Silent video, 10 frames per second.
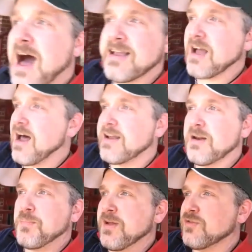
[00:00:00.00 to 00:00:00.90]
I gotta
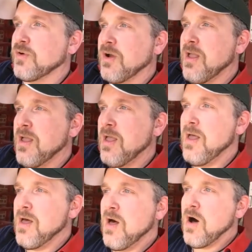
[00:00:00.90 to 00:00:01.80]
get a picture
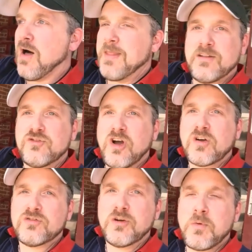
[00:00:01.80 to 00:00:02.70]
on that
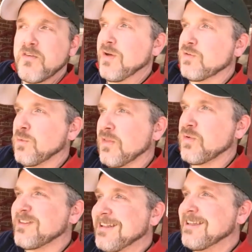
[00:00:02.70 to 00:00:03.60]
jungle gym over there. It's one of
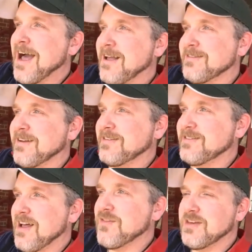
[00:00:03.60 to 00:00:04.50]
those classic
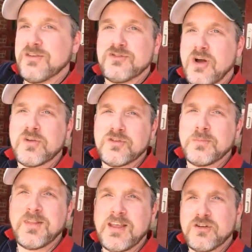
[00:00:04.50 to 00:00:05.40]
70s jungle
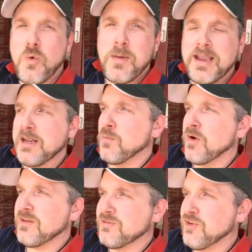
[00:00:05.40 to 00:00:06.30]
gyms that they don't make anymore
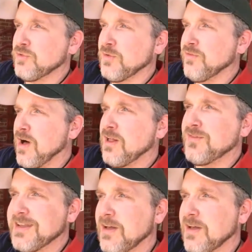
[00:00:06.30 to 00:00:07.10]
because children fall off and